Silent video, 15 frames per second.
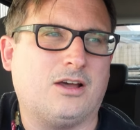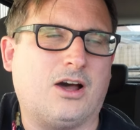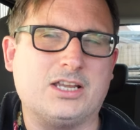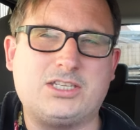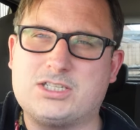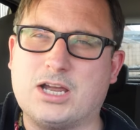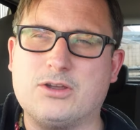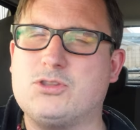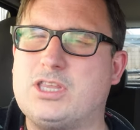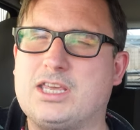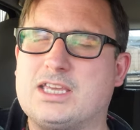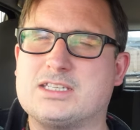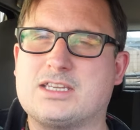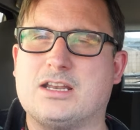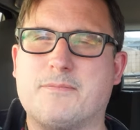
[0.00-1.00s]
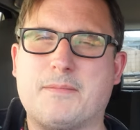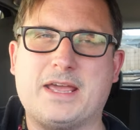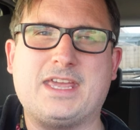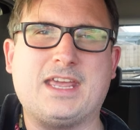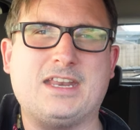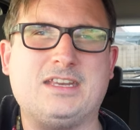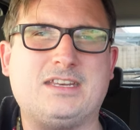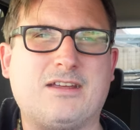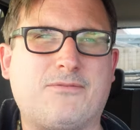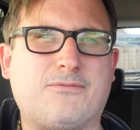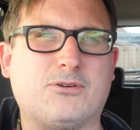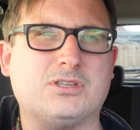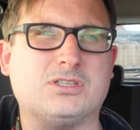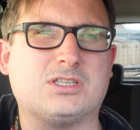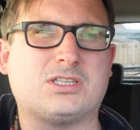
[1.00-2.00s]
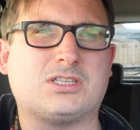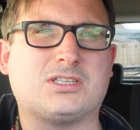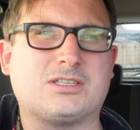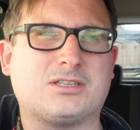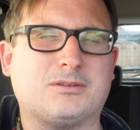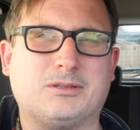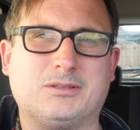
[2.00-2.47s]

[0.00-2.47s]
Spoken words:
I don't think it's going to make any difference,